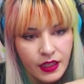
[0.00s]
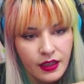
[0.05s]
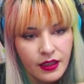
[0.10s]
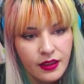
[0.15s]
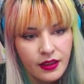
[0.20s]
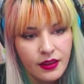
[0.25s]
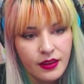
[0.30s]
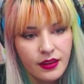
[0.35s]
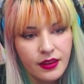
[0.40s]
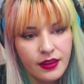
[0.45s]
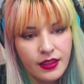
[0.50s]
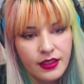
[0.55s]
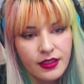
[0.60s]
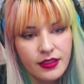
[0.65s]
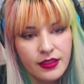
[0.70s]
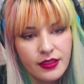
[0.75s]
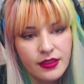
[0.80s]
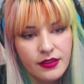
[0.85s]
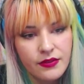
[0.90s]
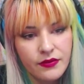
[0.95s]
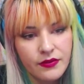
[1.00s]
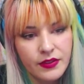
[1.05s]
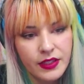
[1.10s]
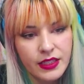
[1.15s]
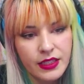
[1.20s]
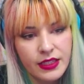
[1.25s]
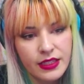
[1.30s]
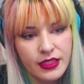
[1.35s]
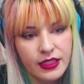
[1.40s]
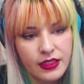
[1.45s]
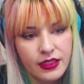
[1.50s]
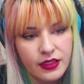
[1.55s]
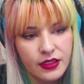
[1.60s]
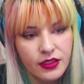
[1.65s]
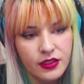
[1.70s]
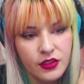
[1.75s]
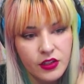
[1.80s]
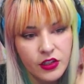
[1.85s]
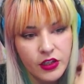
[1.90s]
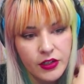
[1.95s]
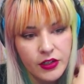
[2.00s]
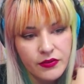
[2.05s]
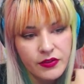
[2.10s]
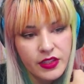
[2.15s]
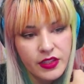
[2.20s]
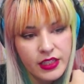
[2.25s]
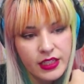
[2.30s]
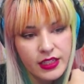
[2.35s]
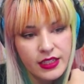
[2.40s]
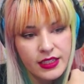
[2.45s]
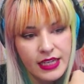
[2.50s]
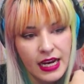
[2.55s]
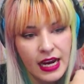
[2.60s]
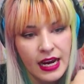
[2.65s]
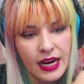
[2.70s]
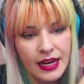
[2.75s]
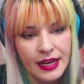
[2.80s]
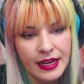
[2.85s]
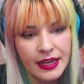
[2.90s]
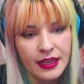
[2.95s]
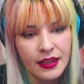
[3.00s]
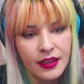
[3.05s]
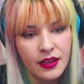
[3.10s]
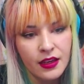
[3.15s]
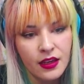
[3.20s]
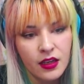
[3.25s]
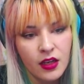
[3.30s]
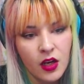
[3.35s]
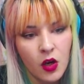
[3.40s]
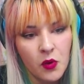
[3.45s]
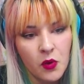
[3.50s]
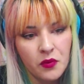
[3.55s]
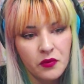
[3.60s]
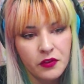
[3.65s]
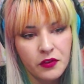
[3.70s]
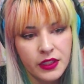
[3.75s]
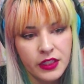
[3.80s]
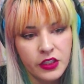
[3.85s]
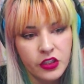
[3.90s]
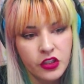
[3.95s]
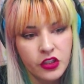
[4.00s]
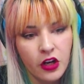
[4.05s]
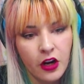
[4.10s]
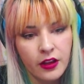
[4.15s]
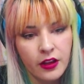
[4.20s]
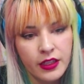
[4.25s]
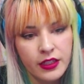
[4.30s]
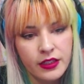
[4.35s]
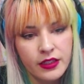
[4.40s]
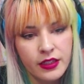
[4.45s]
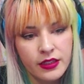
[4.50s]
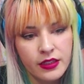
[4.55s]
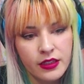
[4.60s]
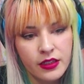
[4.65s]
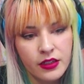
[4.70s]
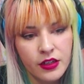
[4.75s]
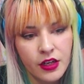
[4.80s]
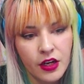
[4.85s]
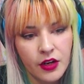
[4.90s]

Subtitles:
This Vincent deserves to die. Hopefully Charlotte doesn't know